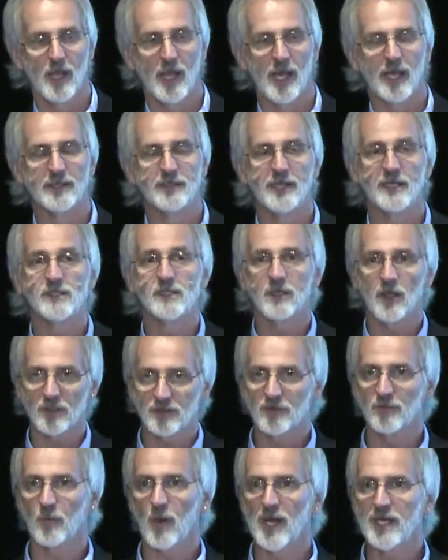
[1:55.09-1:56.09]
And there's
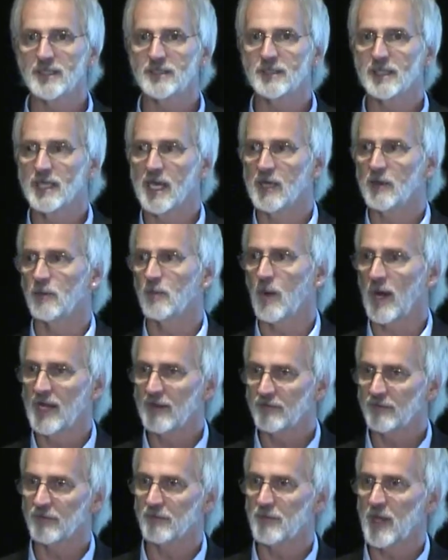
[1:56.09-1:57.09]
lots of ways to get
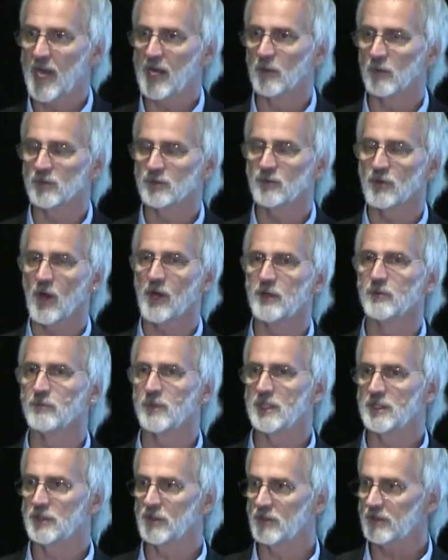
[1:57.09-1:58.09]
away from that or try to
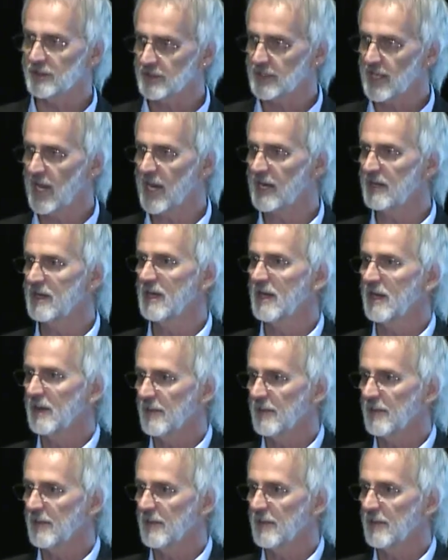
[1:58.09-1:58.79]
reduce that,